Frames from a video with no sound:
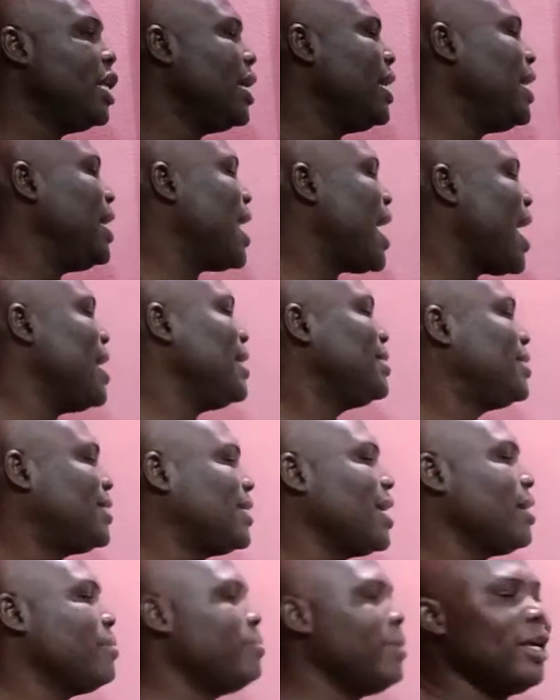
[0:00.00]
line
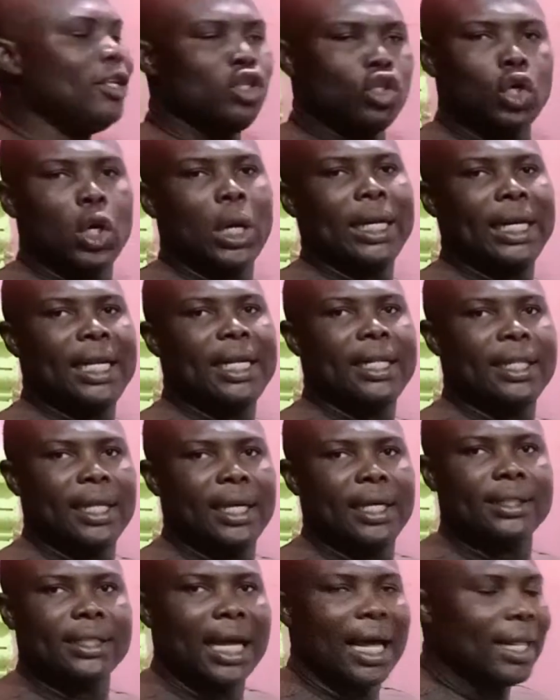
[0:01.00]
segment joining
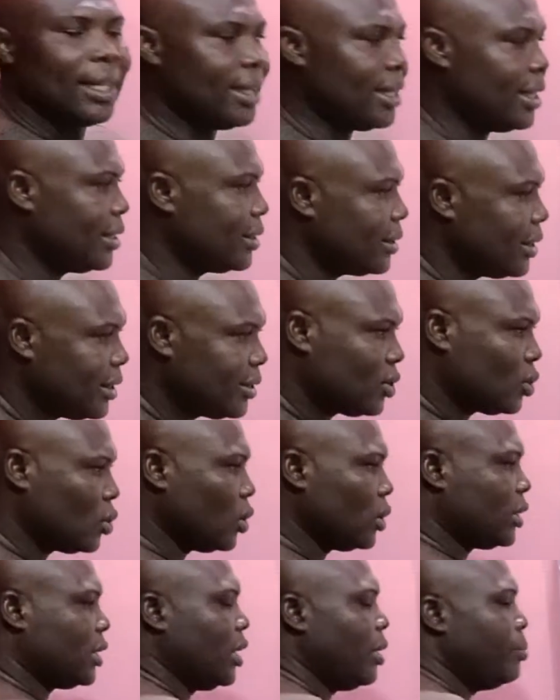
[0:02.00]
this and this. It's so
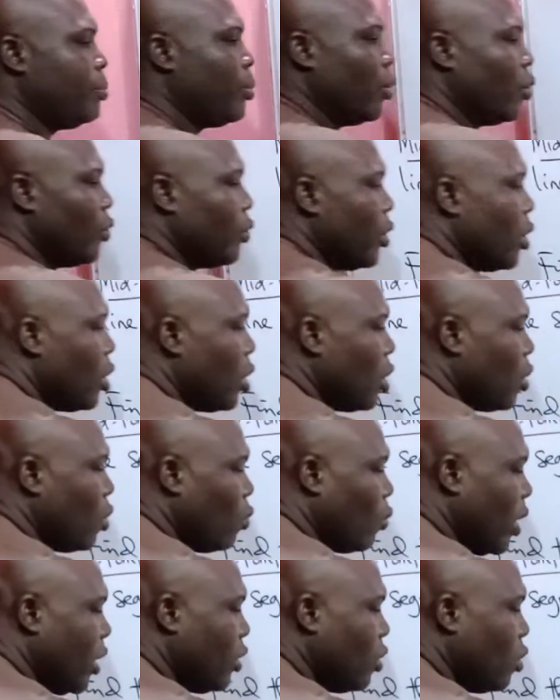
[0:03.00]
simple.
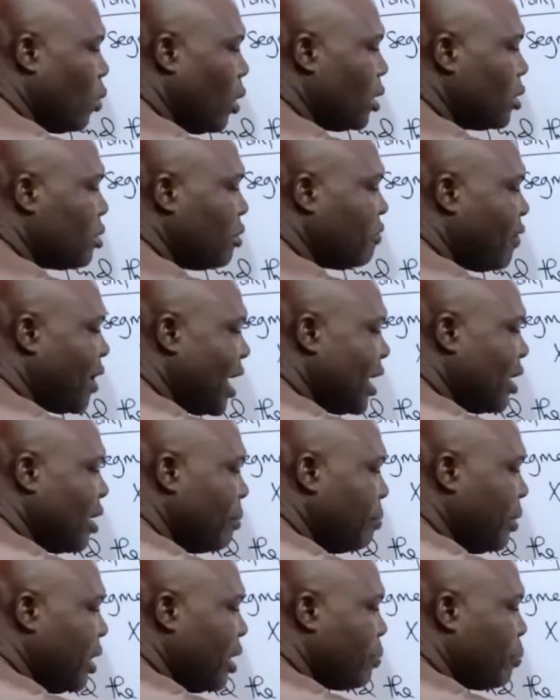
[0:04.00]
When you want to find the
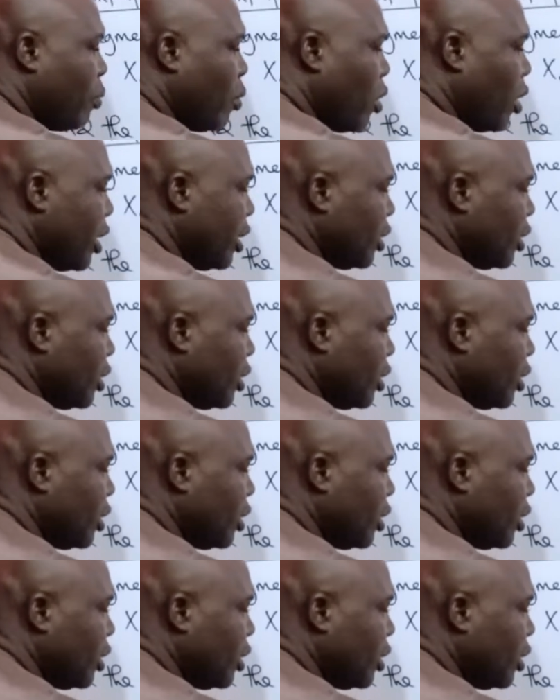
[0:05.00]
midpoint,